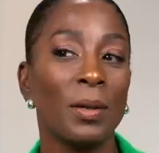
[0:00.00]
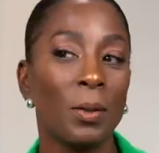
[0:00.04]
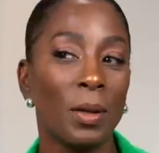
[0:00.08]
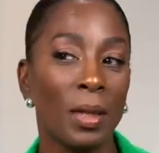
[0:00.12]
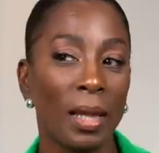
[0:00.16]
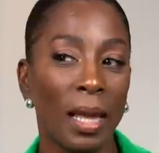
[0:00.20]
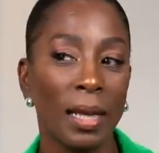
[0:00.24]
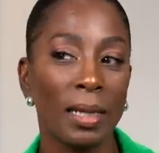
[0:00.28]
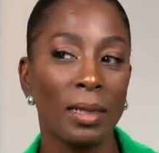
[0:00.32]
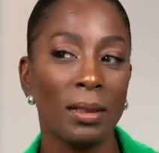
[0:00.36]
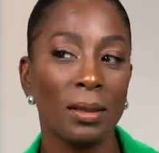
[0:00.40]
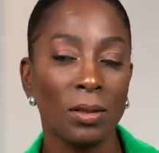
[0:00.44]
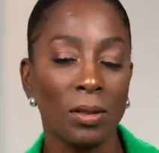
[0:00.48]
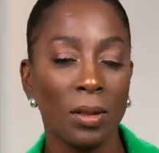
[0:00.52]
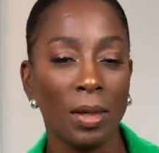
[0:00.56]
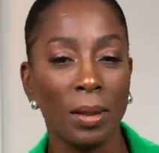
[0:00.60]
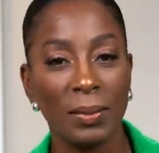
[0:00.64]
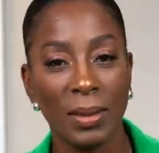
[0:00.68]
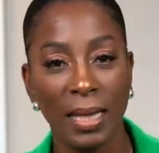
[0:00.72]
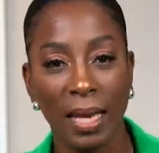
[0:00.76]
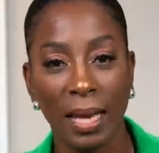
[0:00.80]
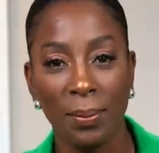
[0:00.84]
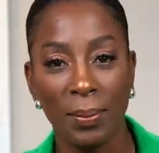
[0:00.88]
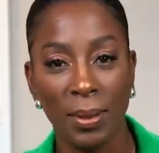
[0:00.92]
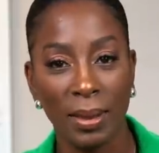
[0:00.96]
well, I'm
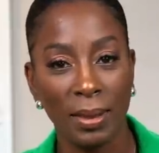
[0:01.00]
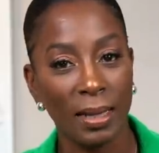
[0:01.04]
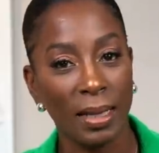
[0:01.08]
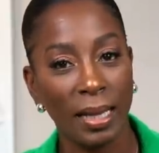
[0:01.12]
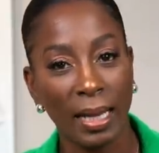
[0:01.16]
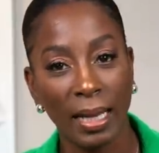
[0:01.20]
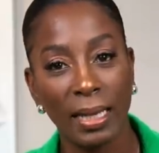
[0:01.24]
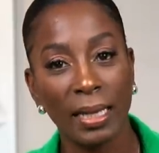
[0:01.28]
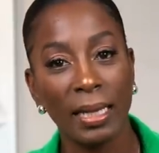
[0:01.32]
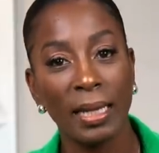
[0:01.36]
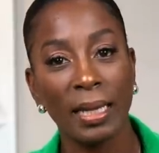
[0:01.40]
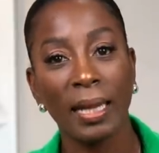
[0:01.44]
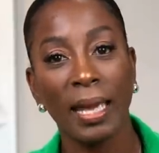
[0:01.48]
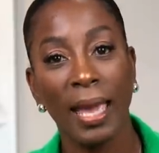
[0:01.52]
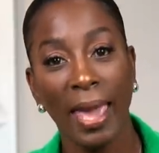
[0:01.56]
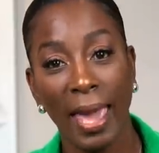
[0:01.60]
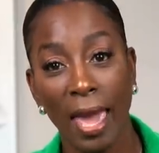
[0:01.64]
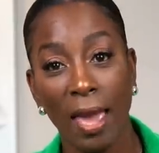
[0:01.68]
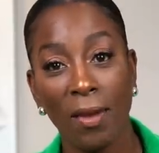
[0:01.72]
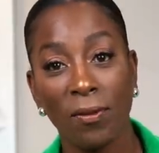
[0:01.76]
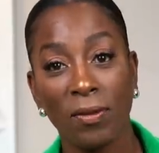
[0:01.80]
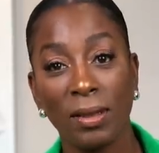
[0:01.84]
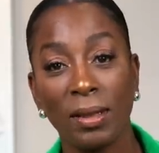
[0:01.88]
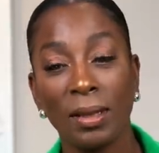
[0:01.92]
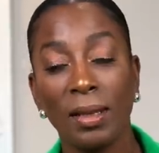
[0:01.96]
diabetic, I can't
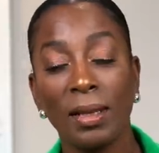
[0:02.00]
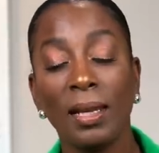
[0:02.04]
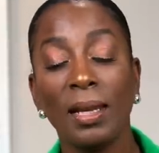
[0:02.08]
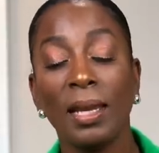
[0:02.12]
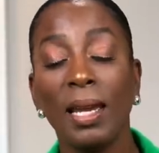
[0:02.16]
have it.